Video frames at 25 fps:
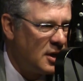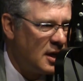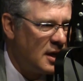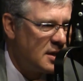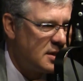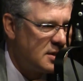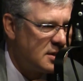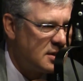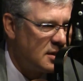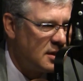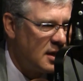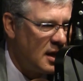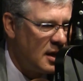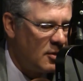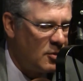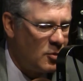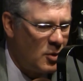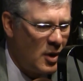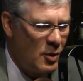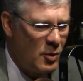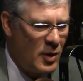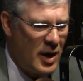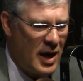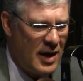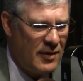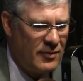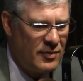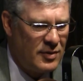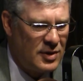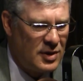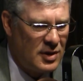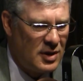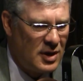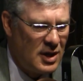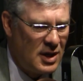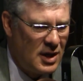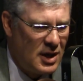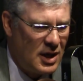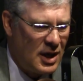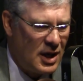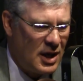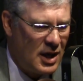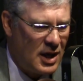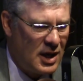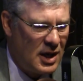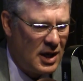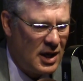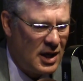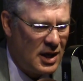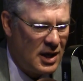to us, and we haven't
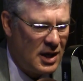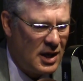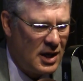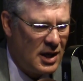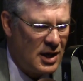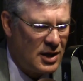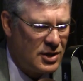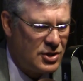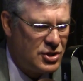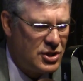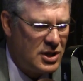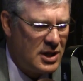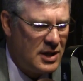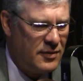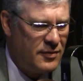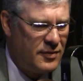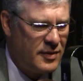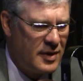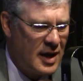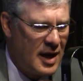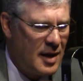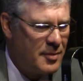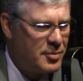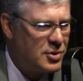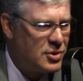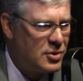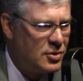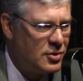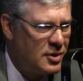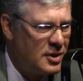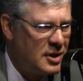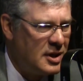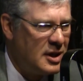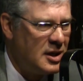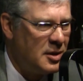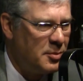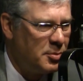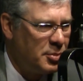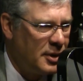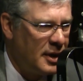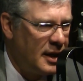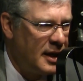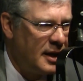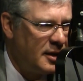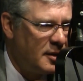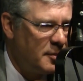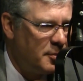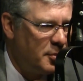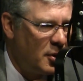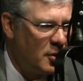achieved the opportunity to
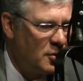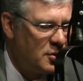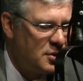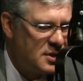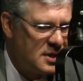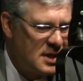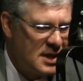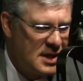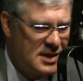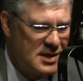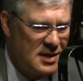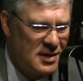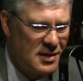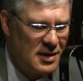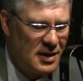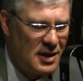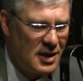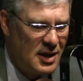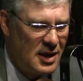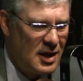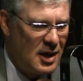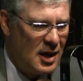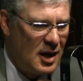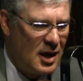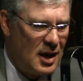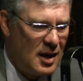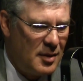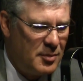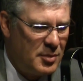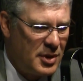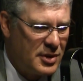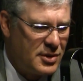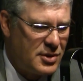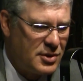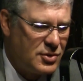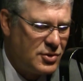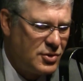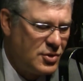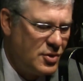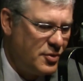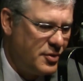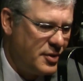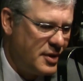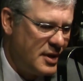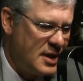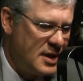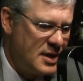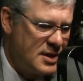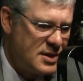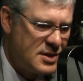play in the postseason. But the
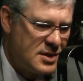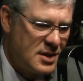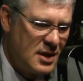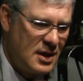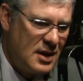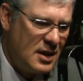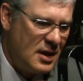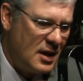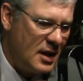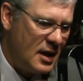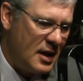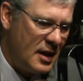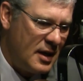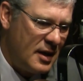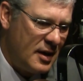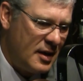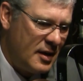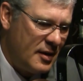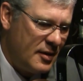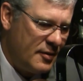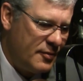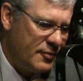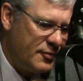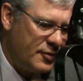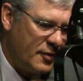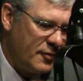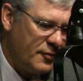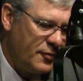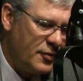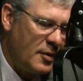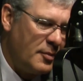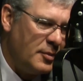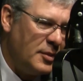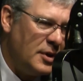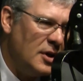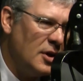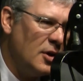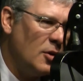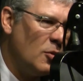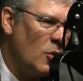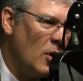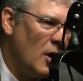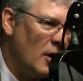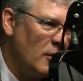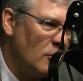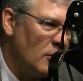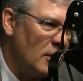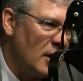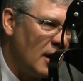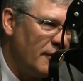truth is, from year
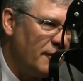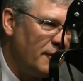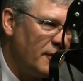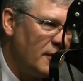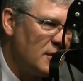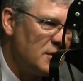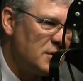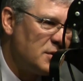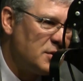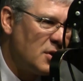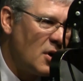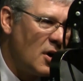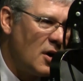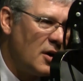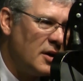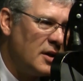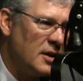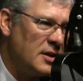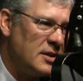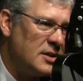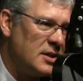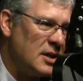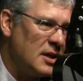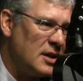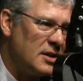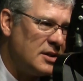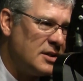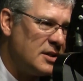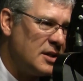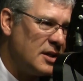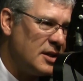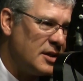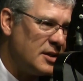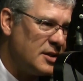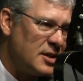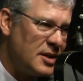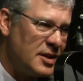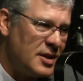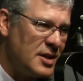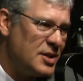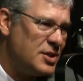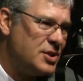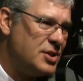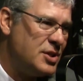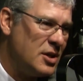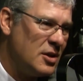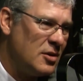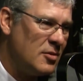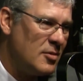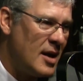one when I first started to
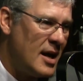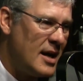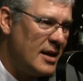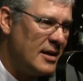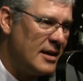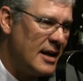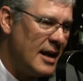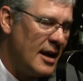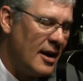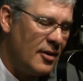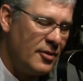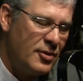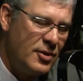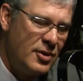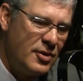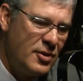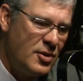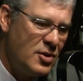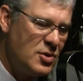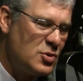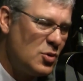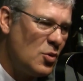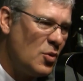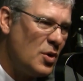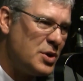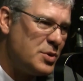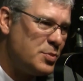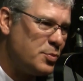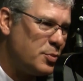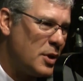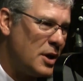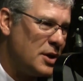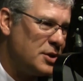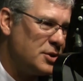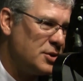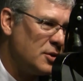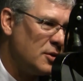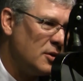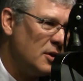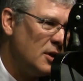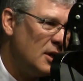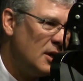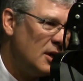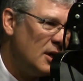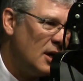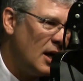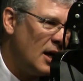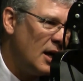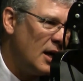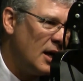this year right now, there's always pressure
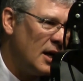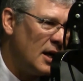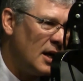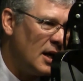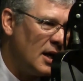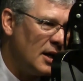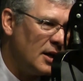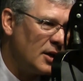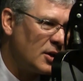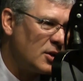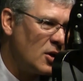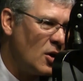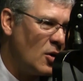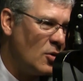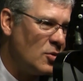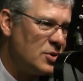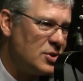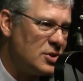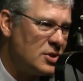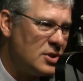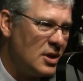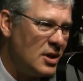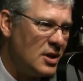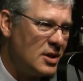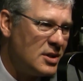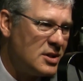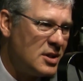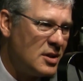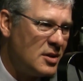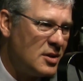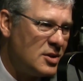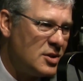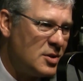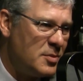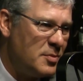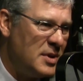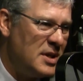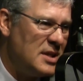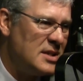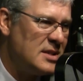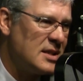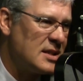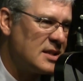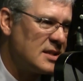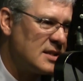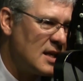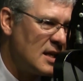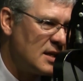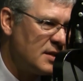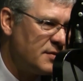on a coach to be
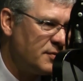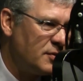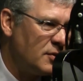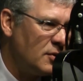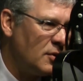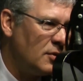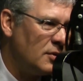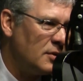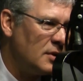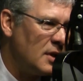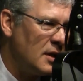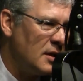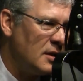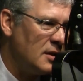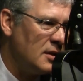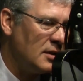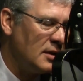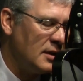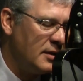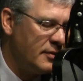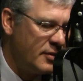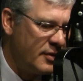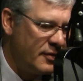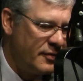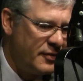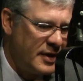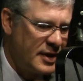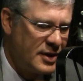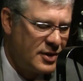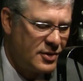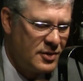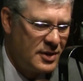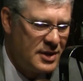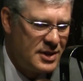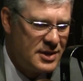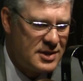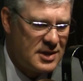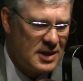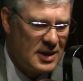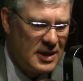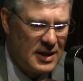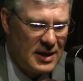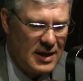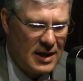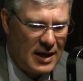successful and deliver victories.